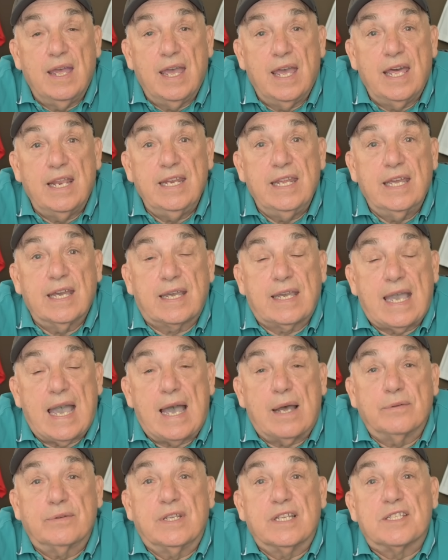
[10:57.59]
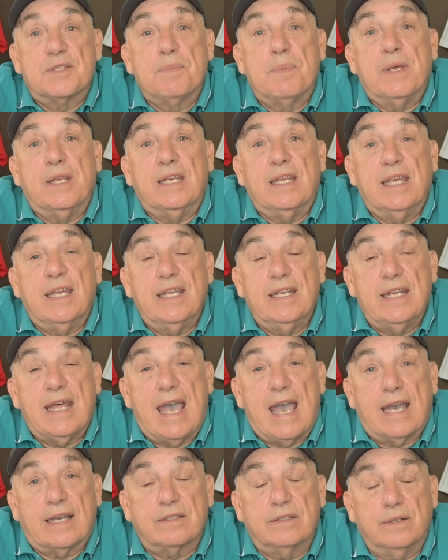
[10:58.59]
any account that's been
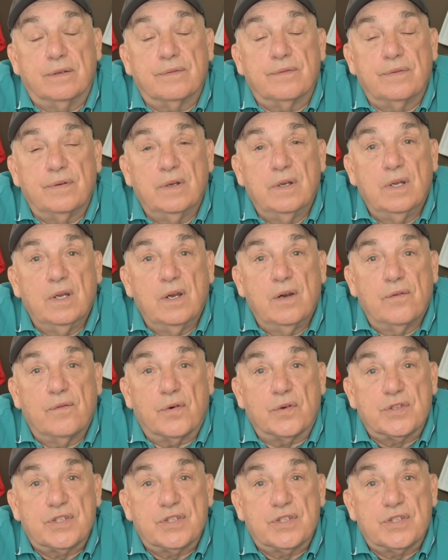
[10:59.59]
inactive for